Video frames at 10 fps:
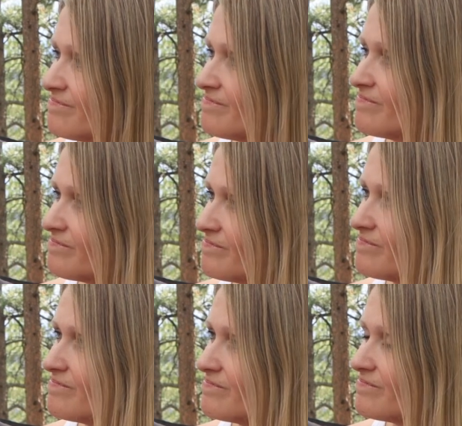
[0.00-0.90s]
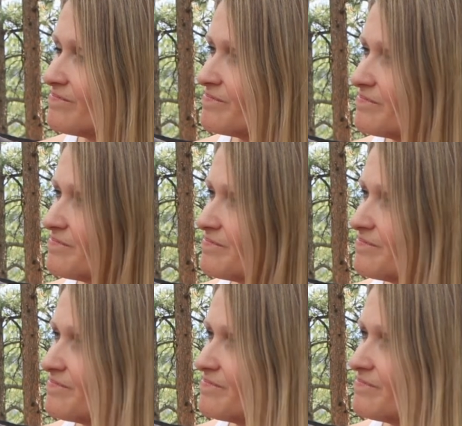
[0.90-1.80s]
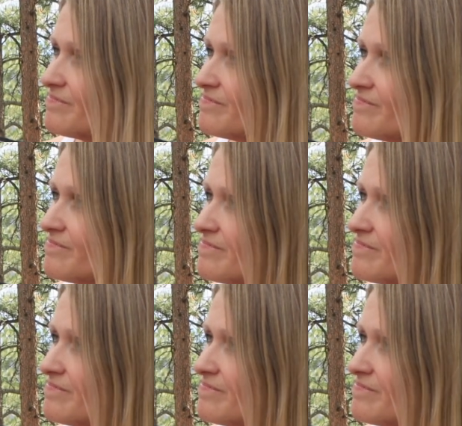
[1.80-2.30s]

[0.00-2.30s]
This person isn't speaking.